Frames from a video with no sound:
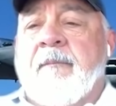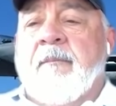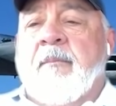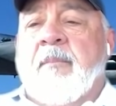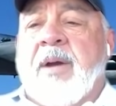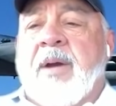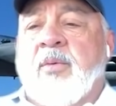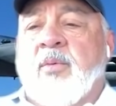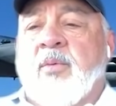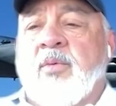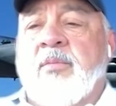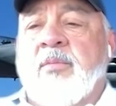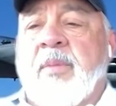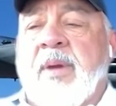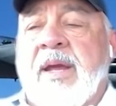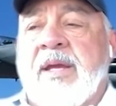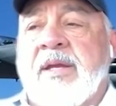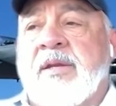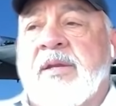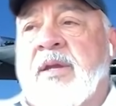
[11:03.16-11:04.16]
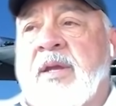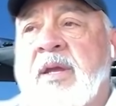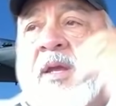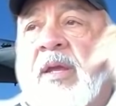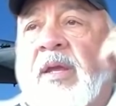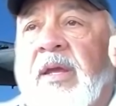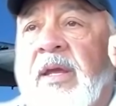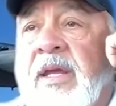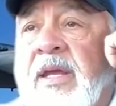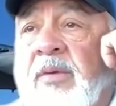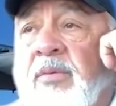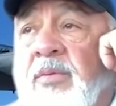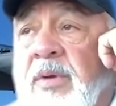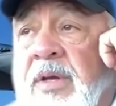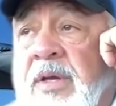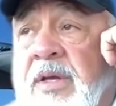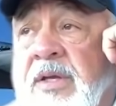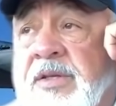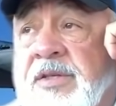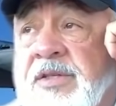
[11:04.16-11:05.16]
my roommate, he
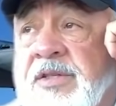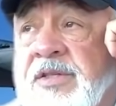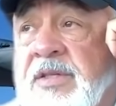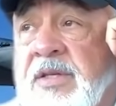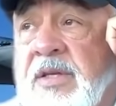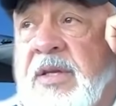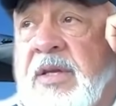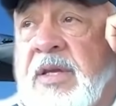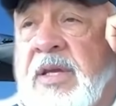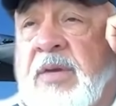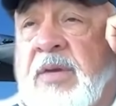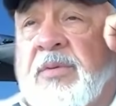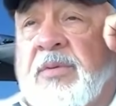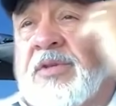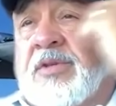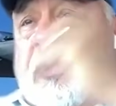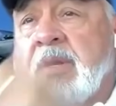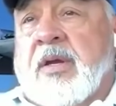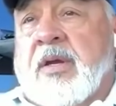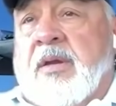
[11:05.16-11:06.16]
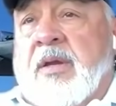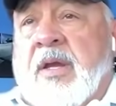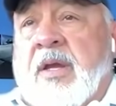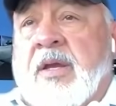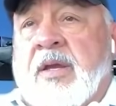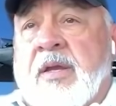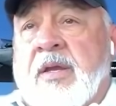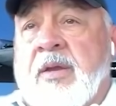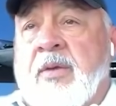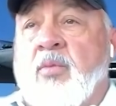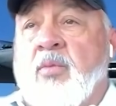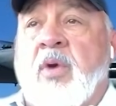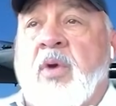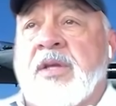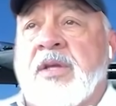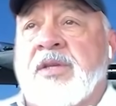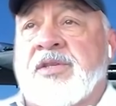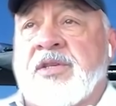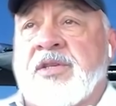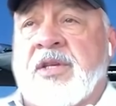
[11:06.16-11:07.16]
was he was a, a
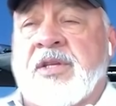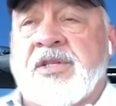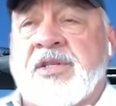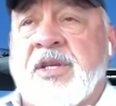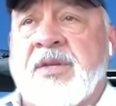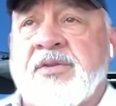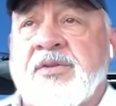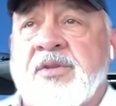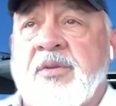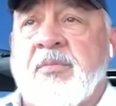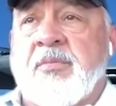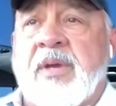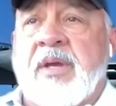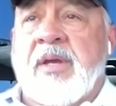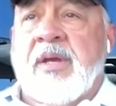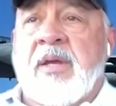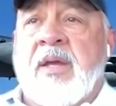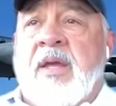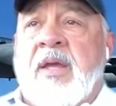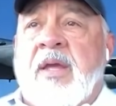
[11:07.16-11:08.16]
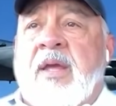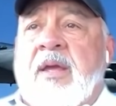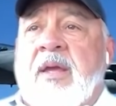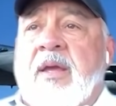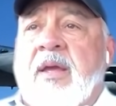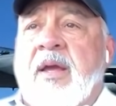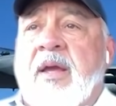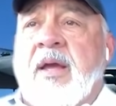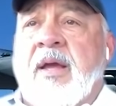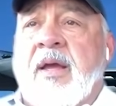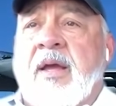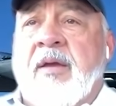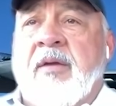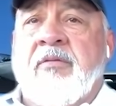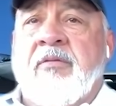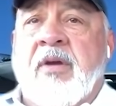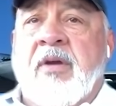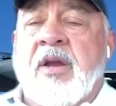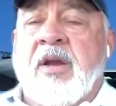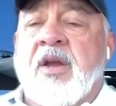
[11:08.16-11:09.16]
was continues to be uh,
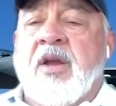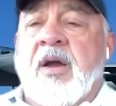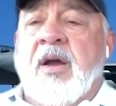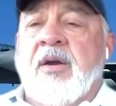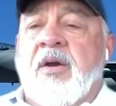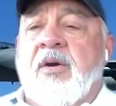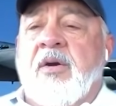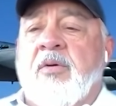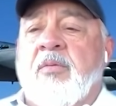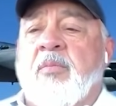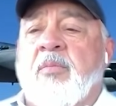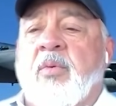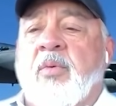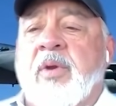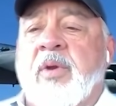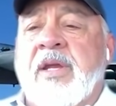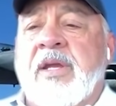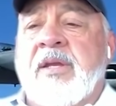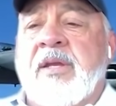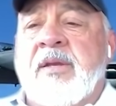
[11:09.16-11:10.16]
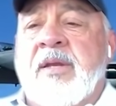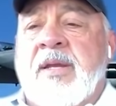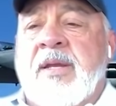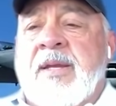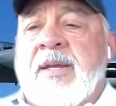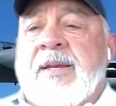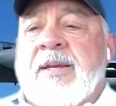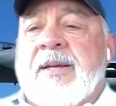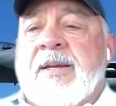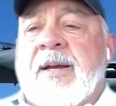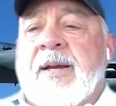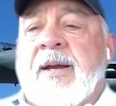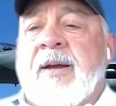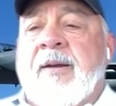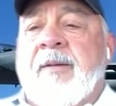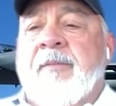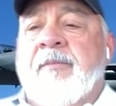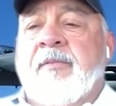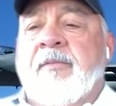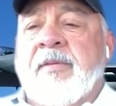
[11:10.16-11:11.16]
a gung ho Marine.
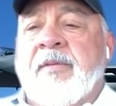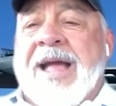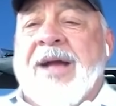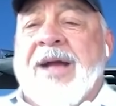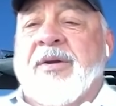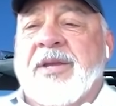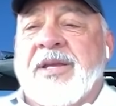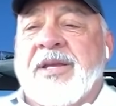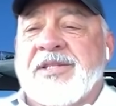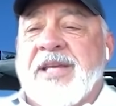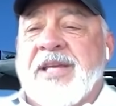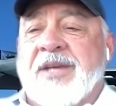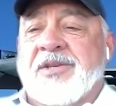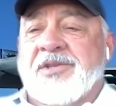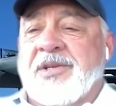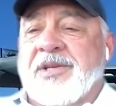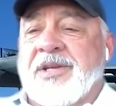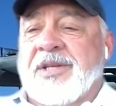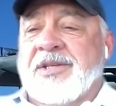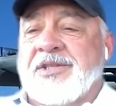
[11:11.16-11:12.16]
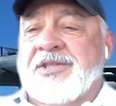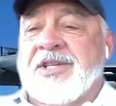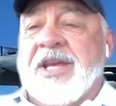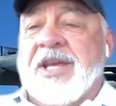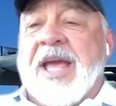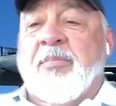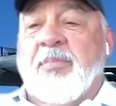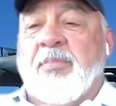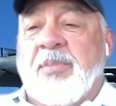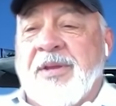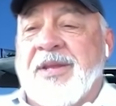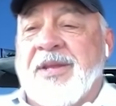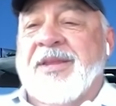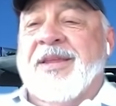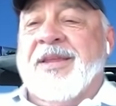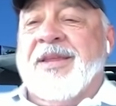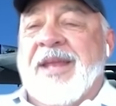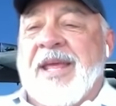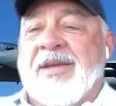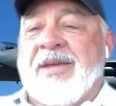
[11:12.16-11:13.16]
Um, now he's actually a chaplain in
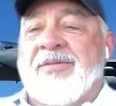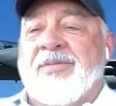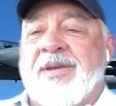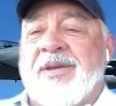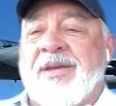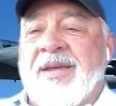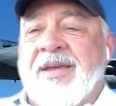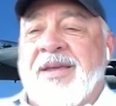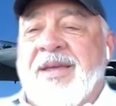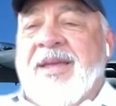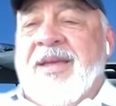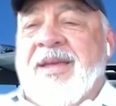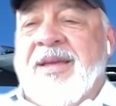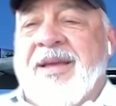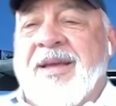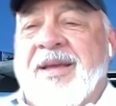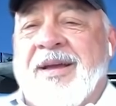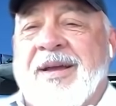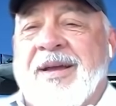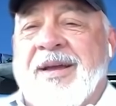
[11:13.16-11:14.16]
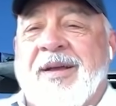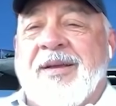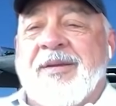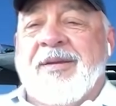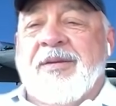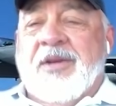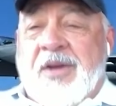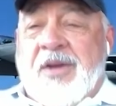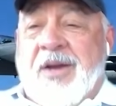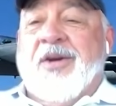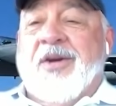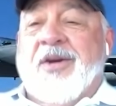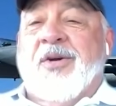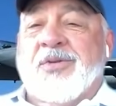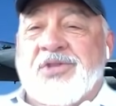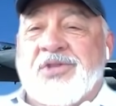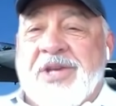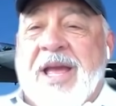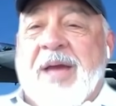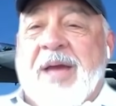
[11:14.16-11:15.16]
the Navy, uh, gung
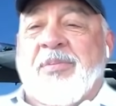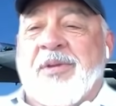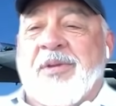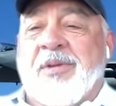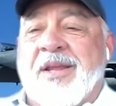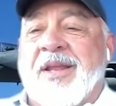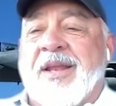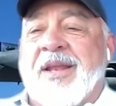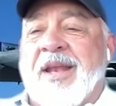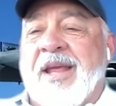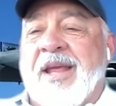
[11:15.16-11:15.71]
ho chaplain in the